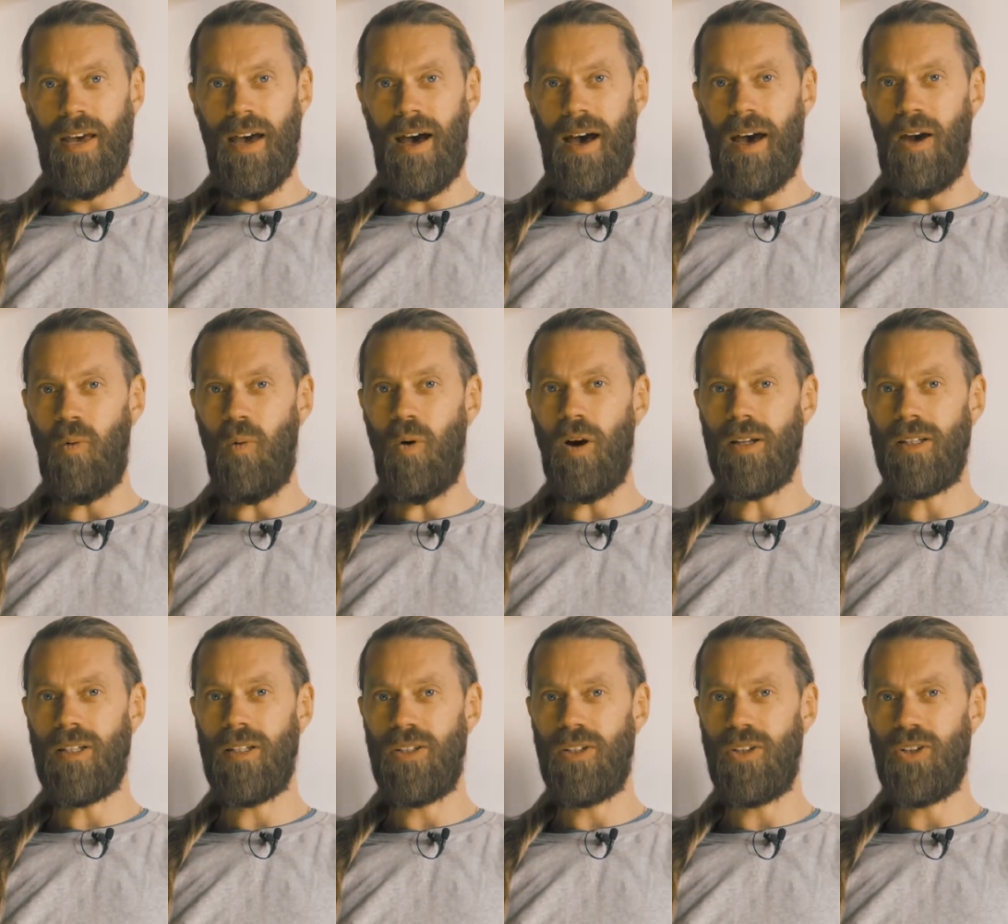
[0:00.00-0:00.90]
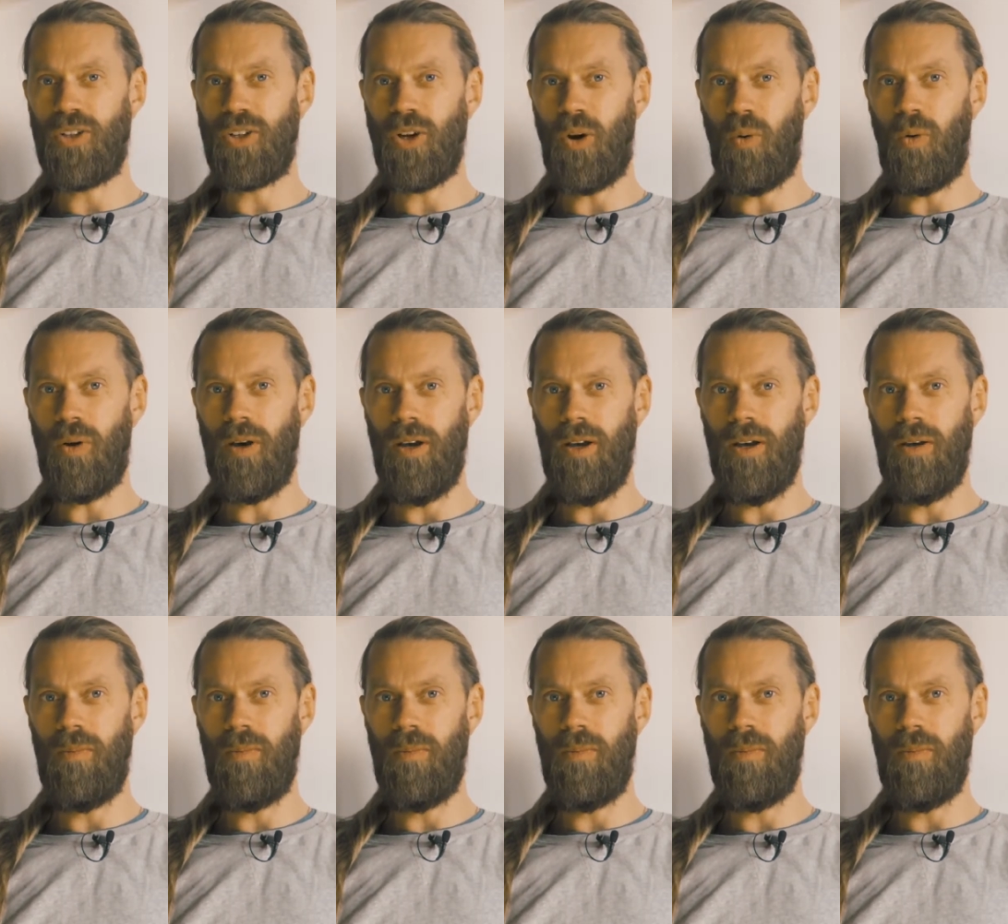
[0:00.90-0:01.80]
I wanted to show
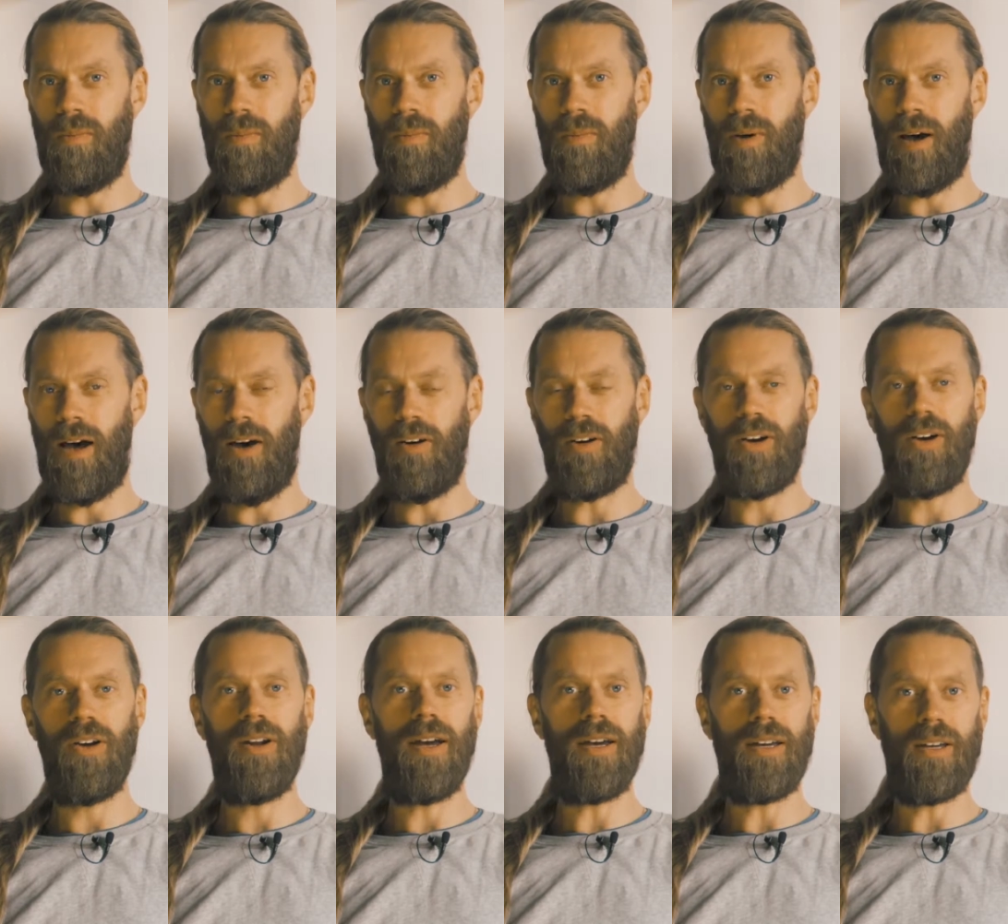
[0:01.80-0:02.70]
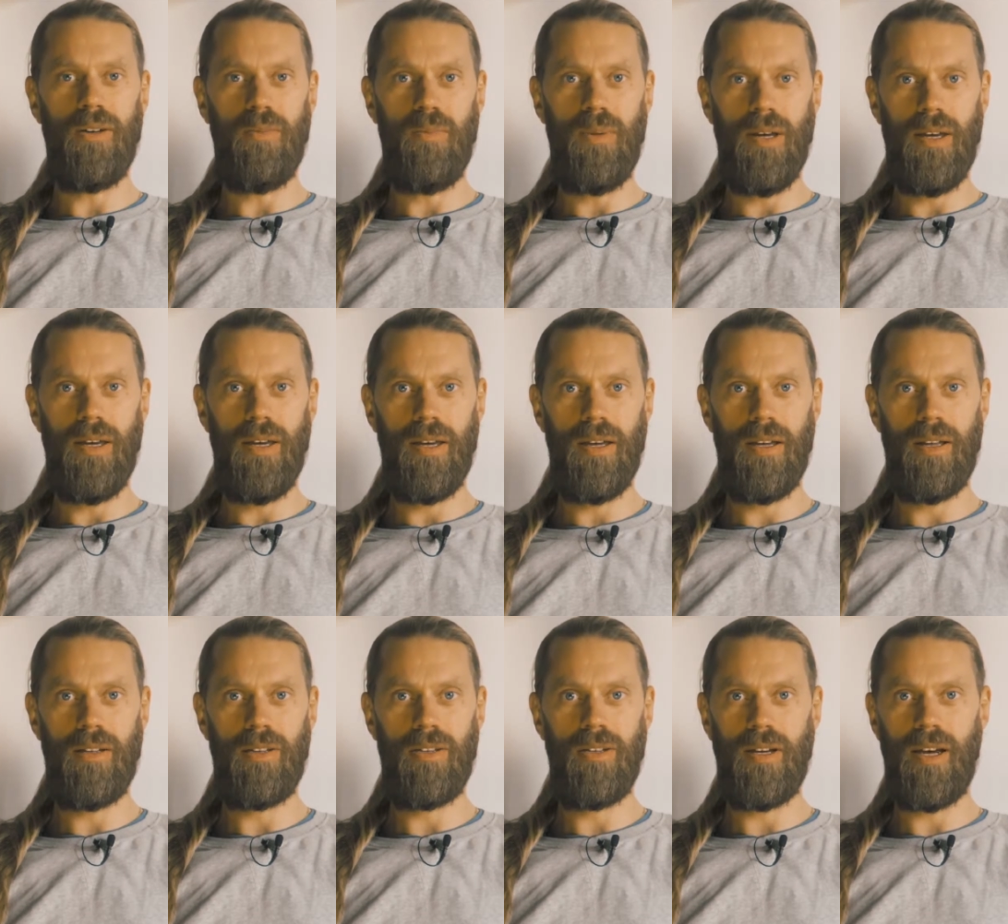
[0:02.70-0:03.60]
him how good I could be
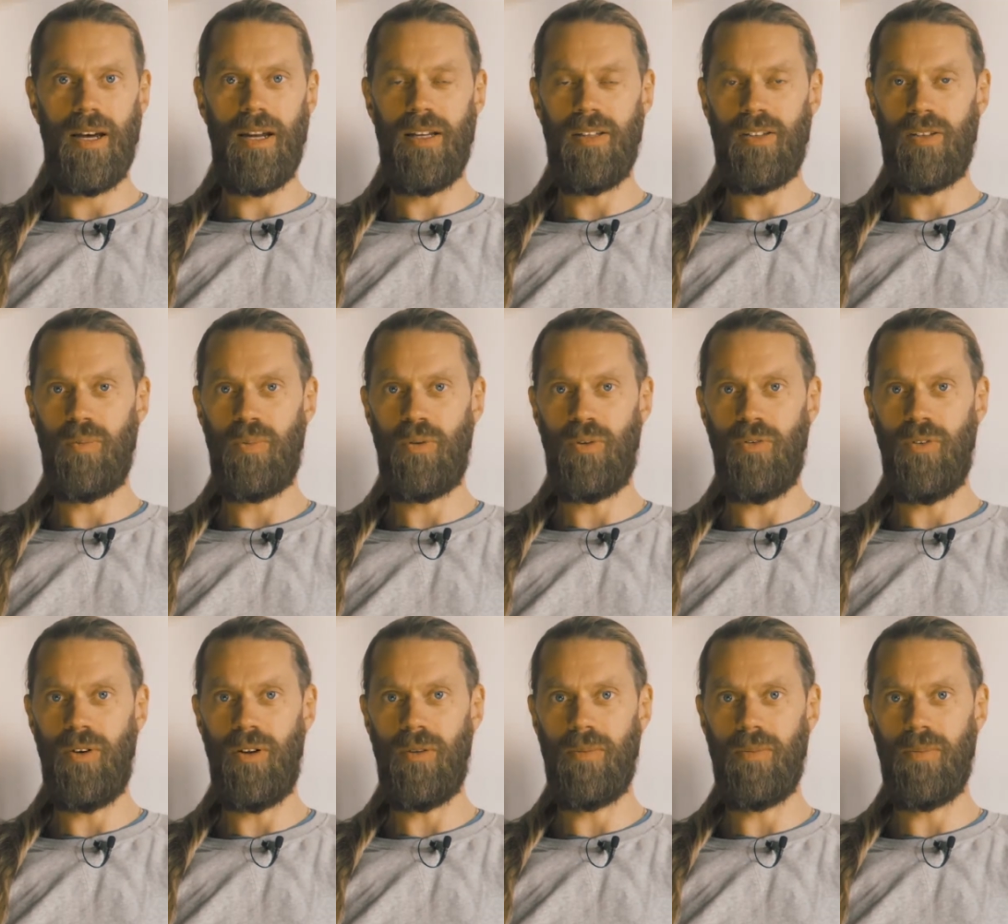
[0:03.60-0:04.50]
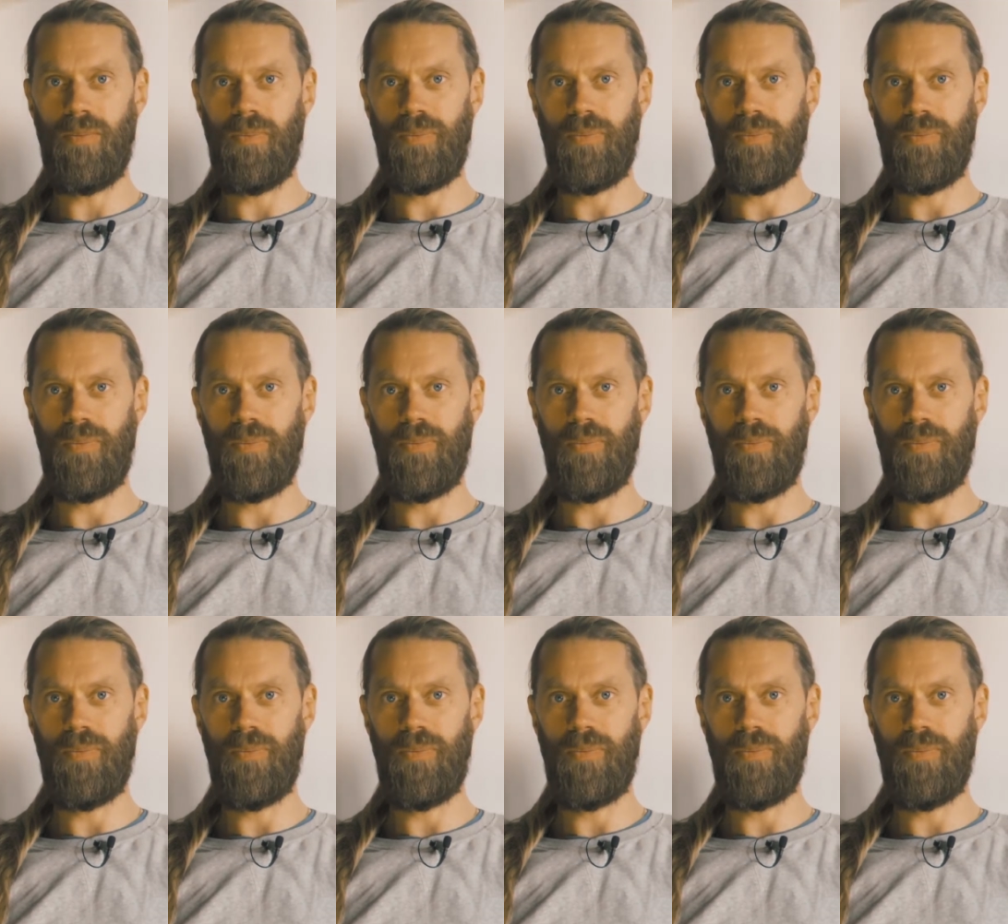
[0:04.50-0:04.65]
to get his approval.